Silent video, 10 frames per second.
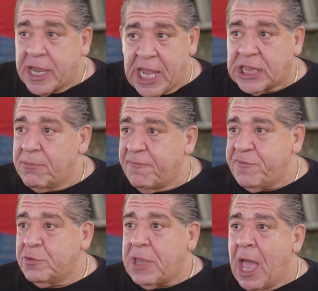I kicked them a
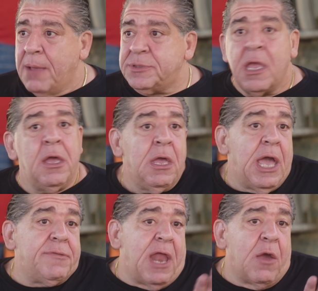few times,
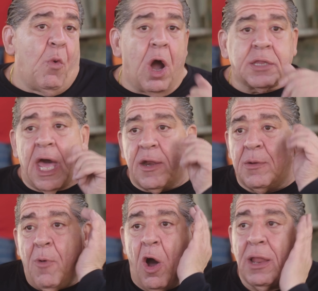and then I walked out of
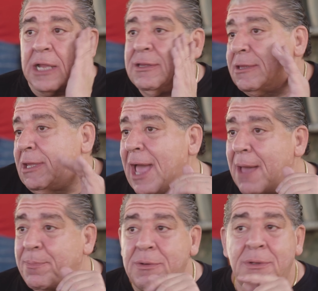the mall like nothing happened.